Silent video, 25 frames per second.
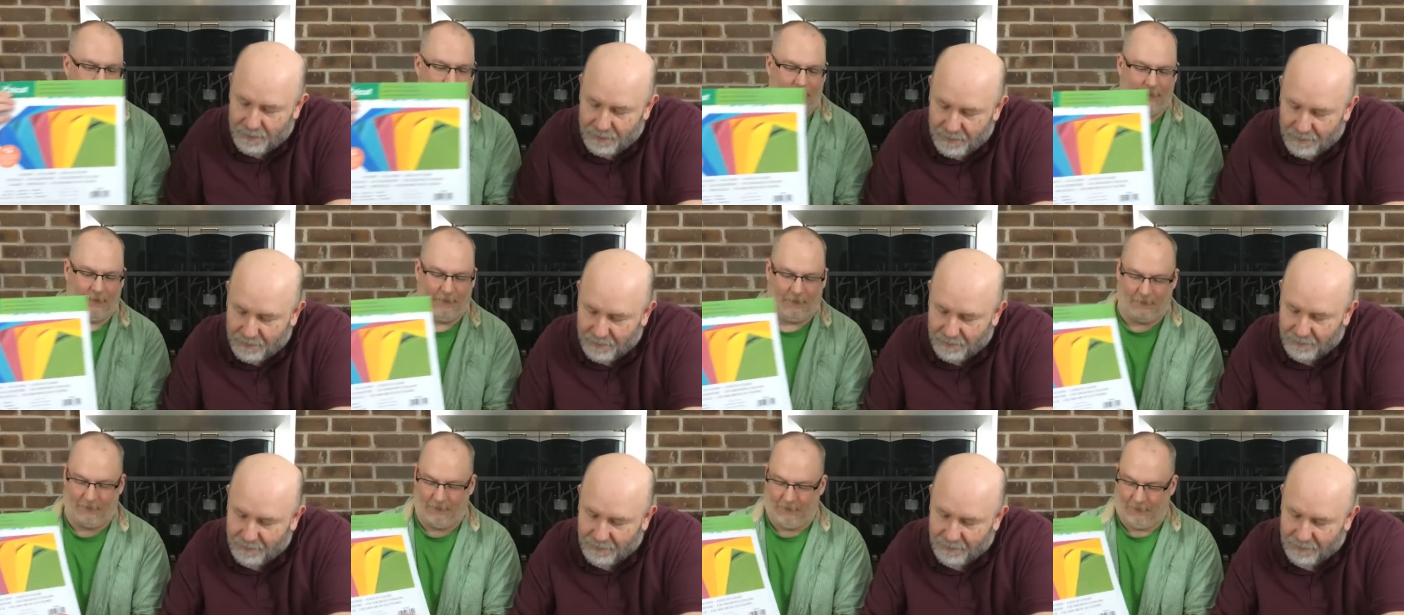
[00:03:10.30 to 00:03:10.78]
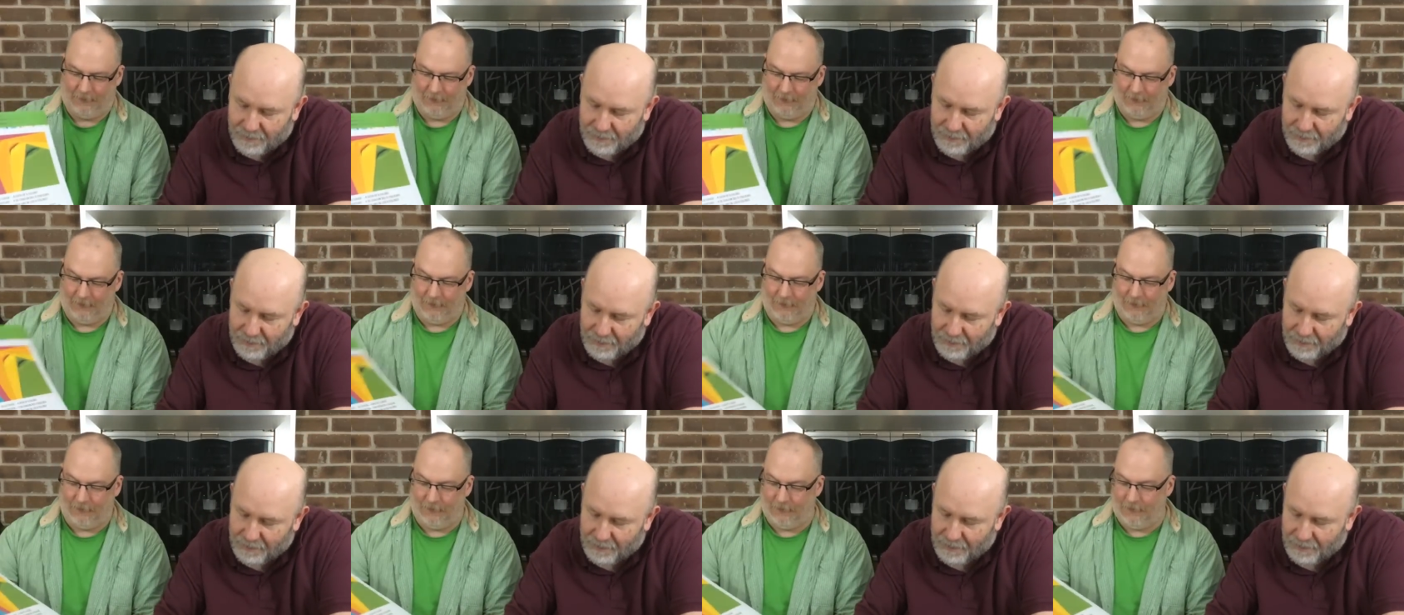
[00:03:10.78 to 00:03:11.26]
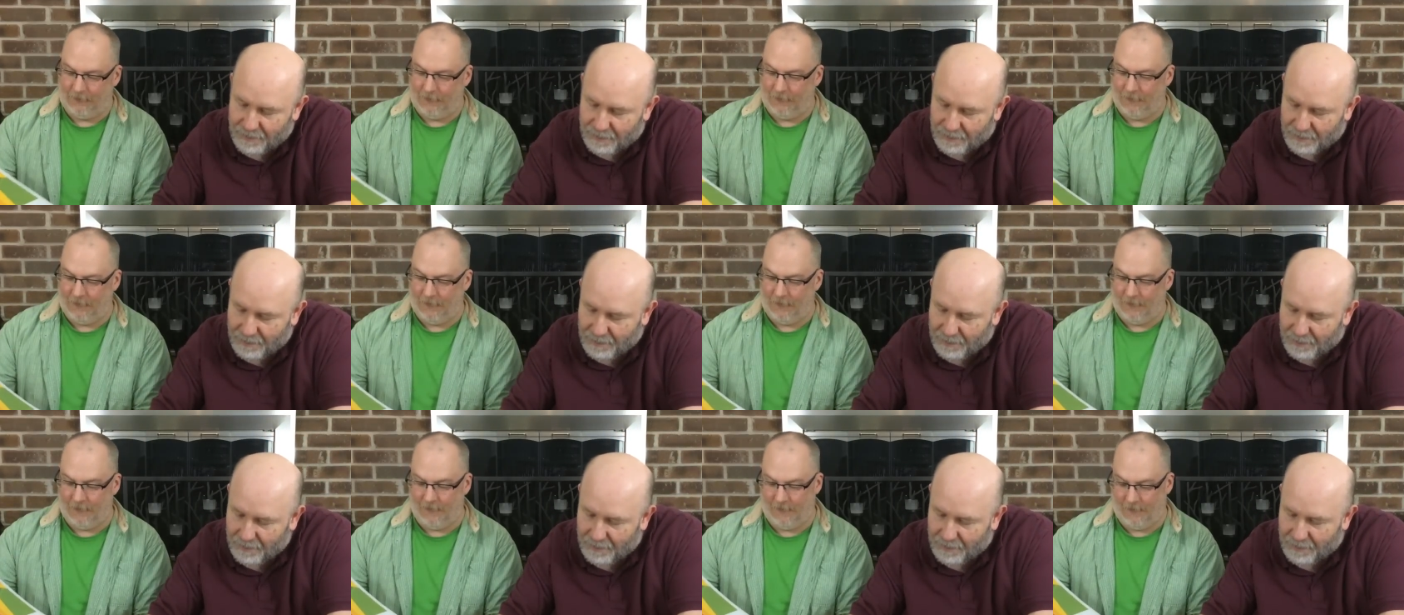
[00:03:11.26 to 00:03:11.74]

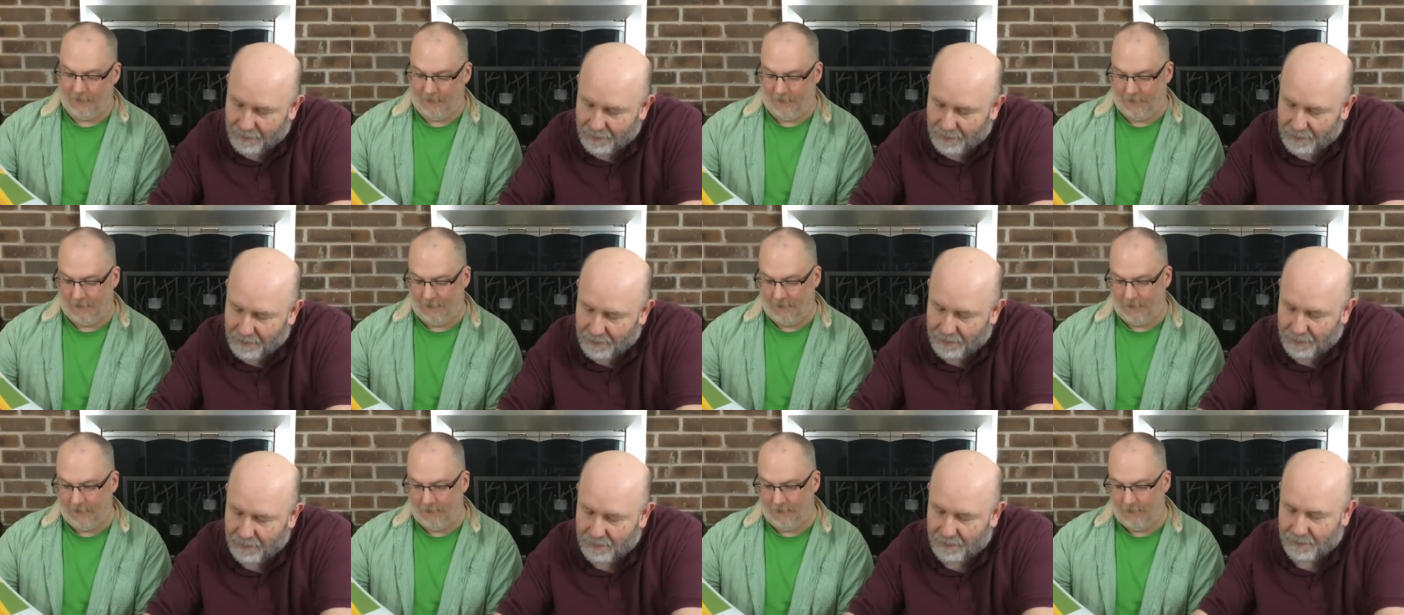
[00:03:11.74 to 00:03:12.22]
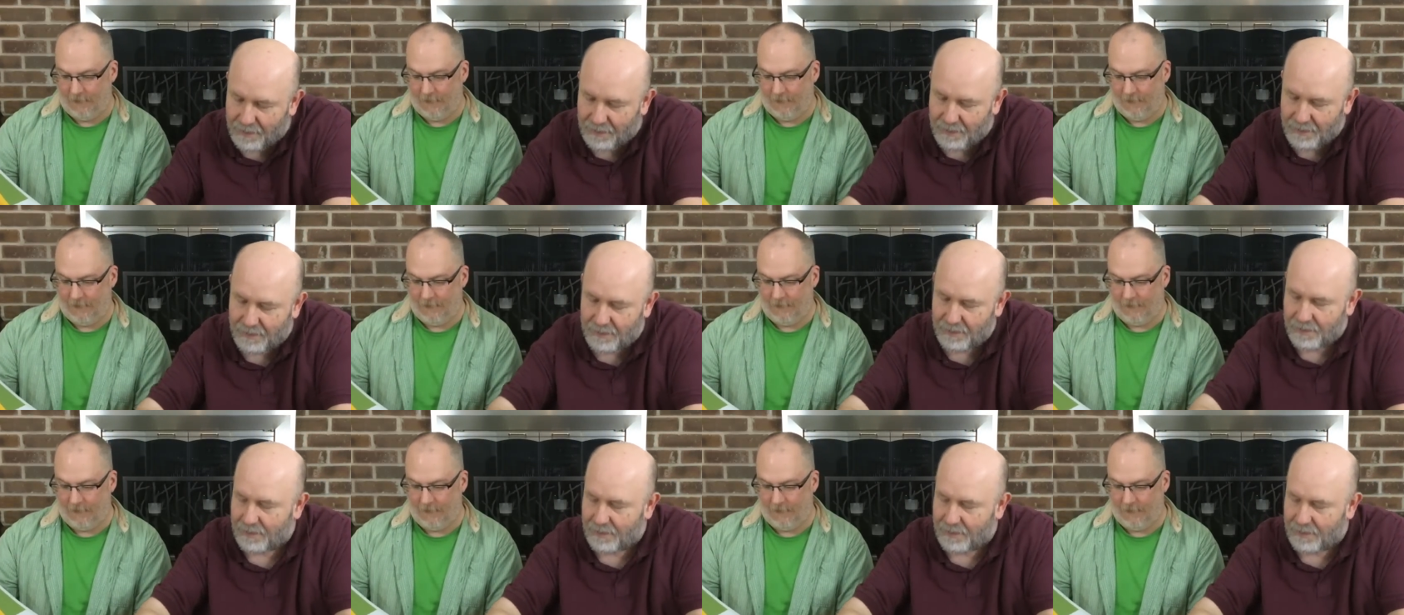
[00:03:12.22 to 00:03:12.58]
No one is speaking in this clip.